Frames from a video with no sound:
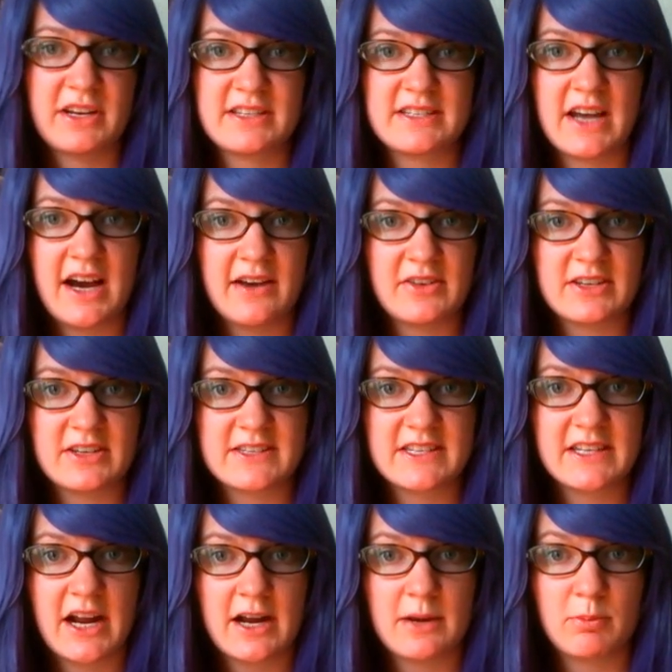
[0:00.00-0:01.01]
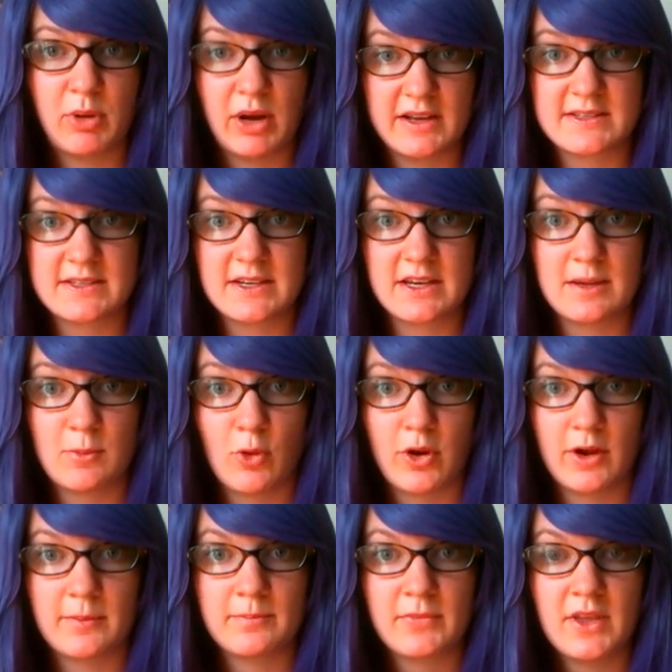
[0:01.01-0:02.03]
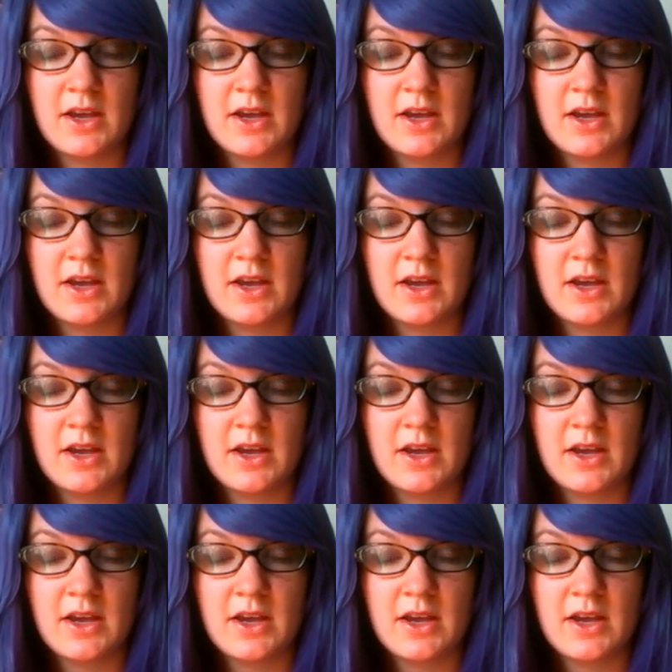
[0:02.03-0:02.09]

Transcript: It's obviously not a breast anymore.